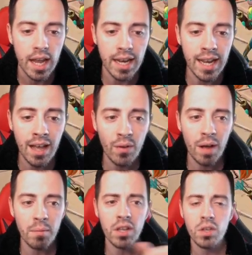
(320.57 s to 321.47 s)
Now
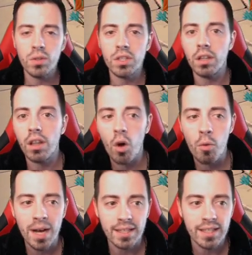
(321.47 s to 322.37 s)
I'm gonna use
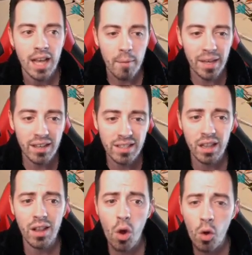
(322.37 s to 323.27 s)
Lomas because
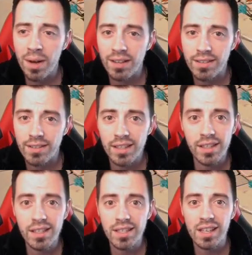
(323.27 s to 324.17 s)
Lomas
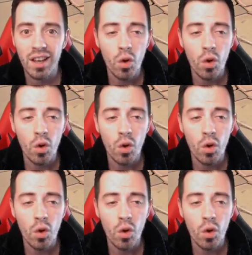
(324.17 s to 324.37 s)
is